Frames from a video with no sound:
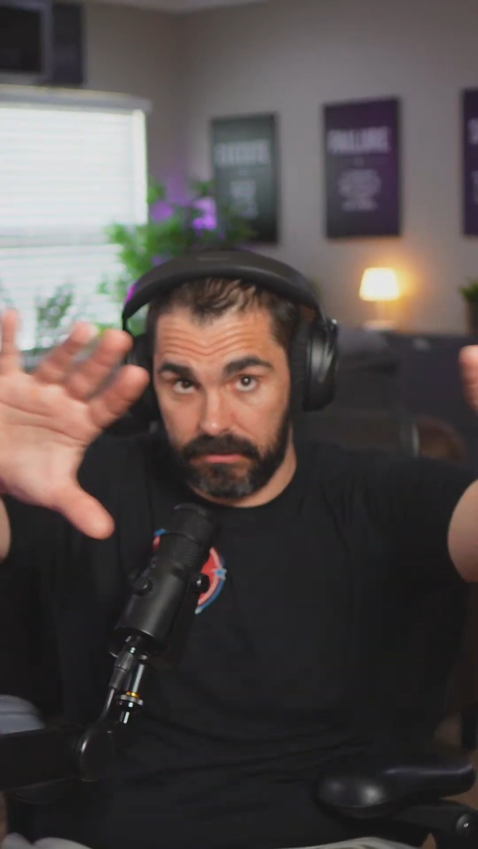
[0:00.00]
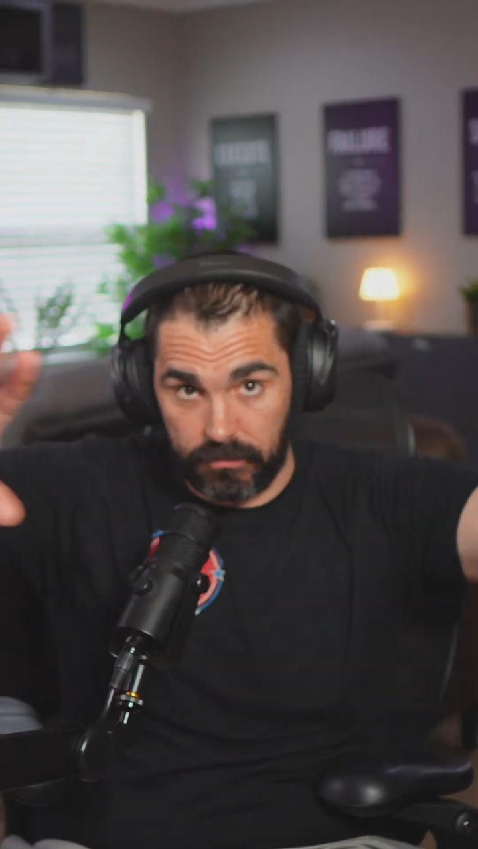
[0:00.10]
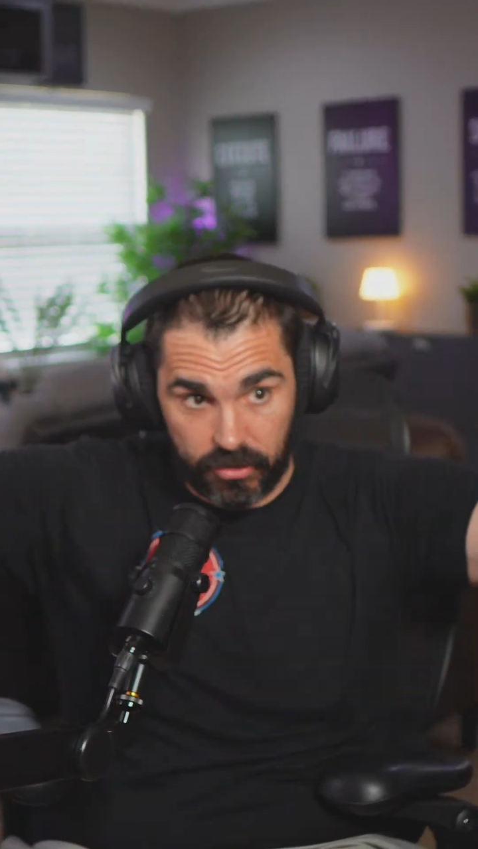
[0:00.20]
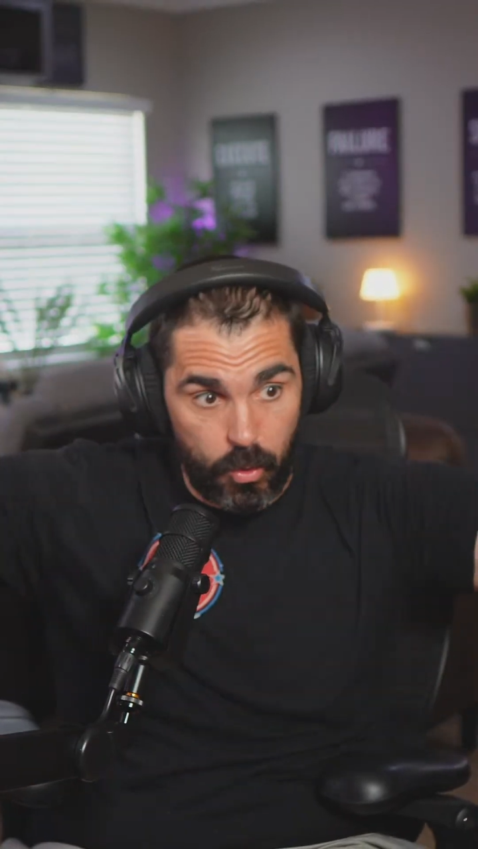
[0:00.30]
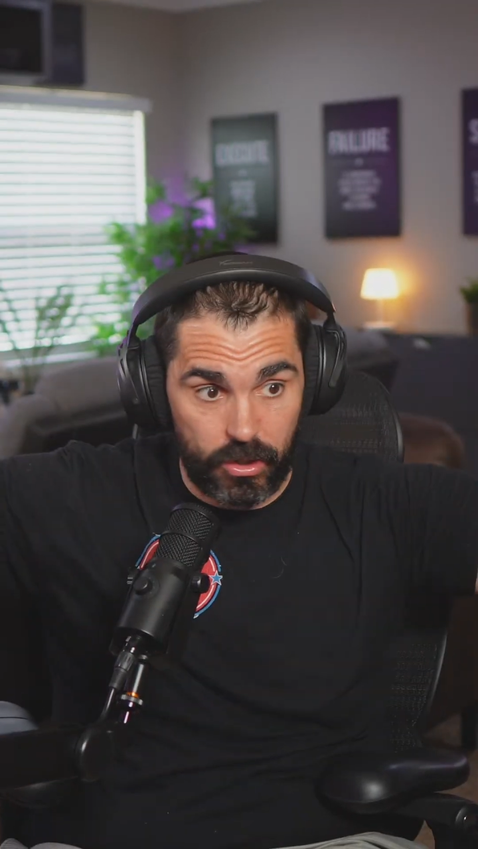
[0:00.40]

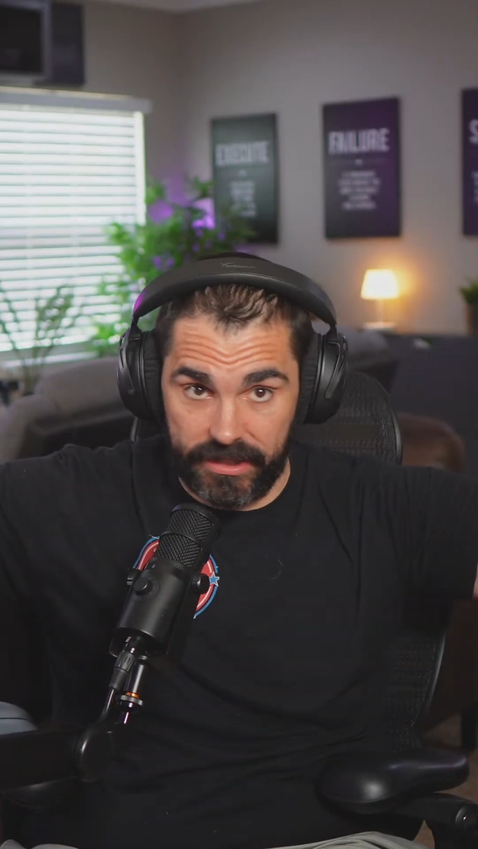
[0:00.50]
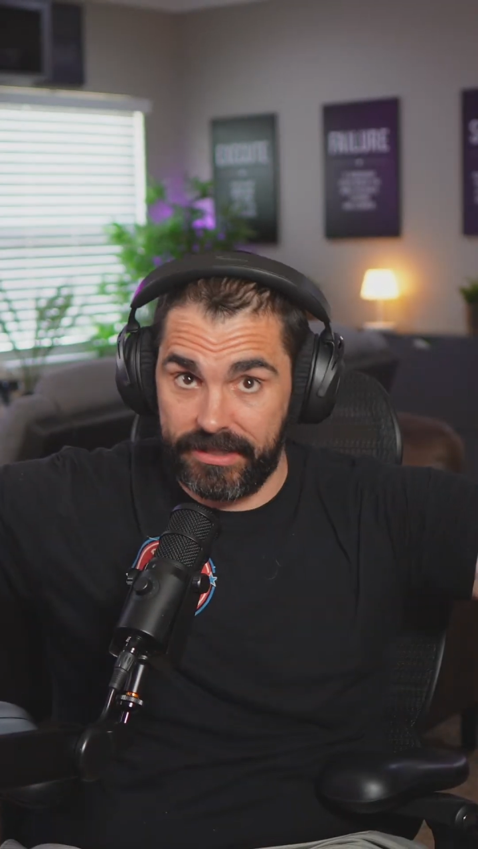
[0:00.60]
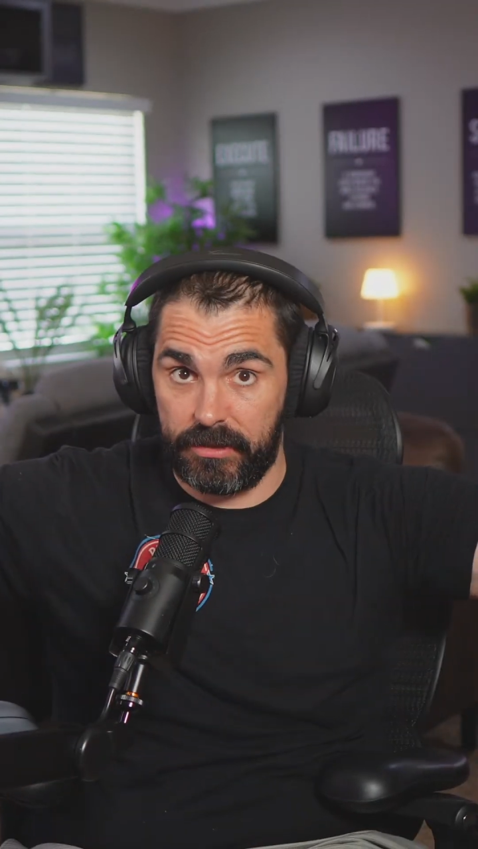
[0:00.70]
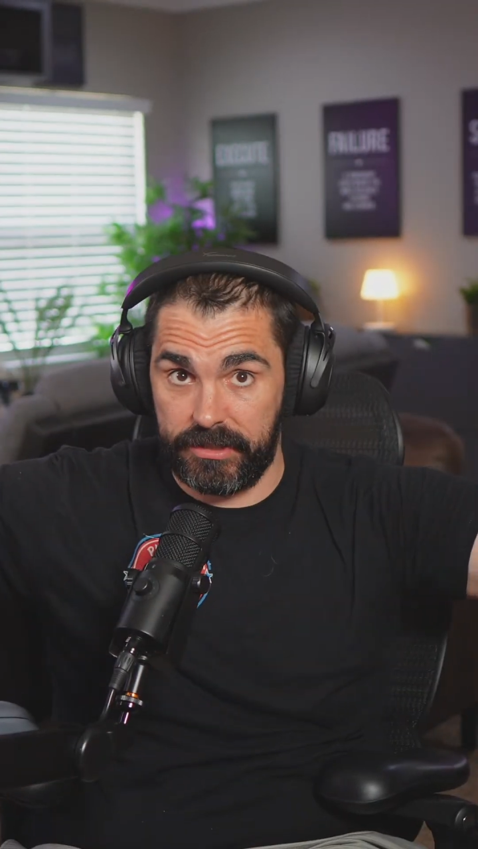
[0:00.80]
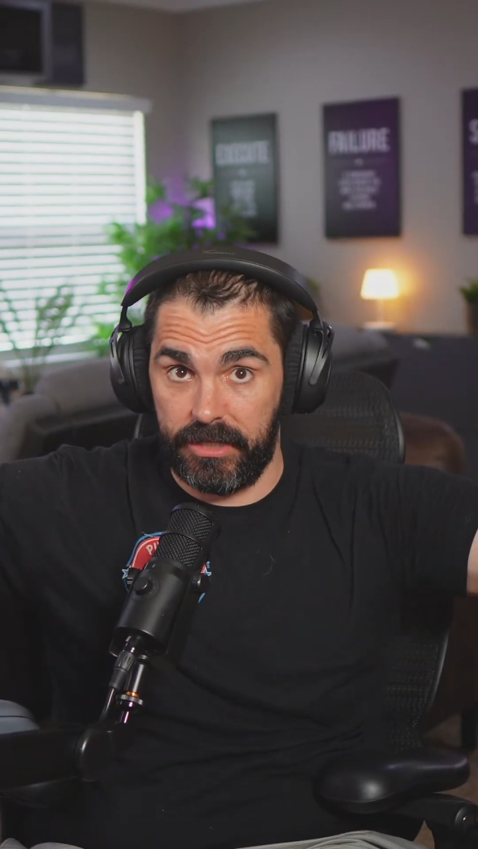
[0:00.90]
recording
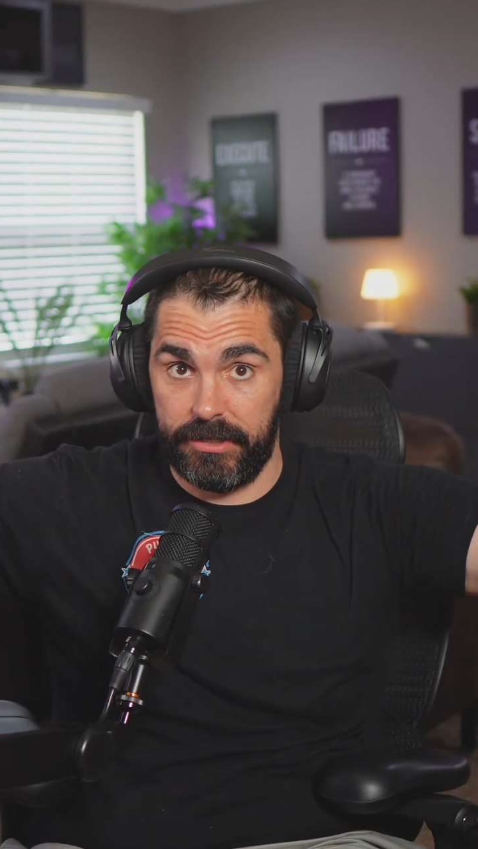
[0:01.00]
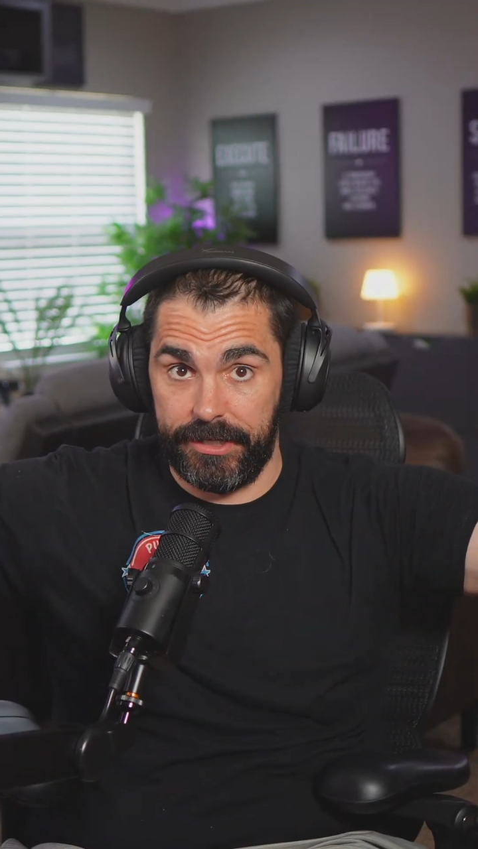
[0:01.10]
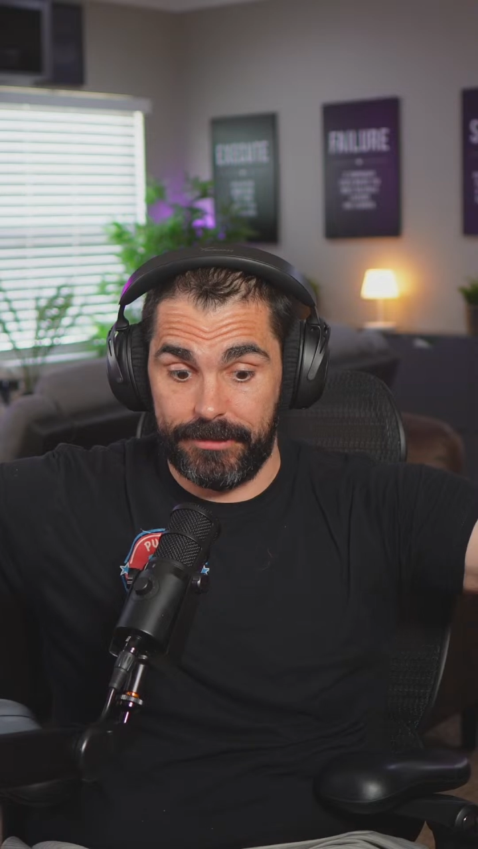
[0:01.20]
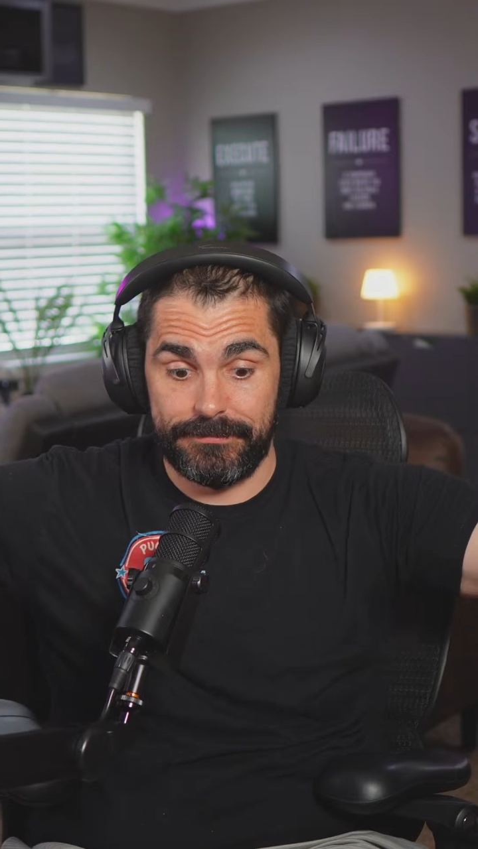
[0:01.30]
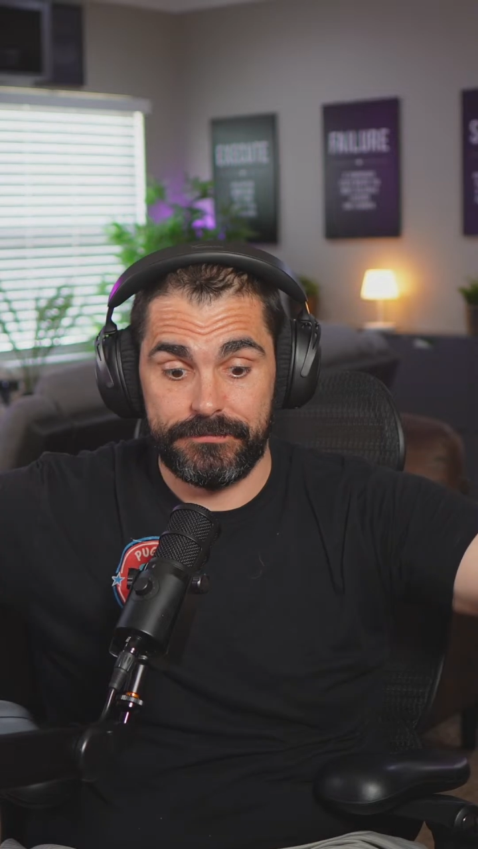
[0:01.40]
gear here.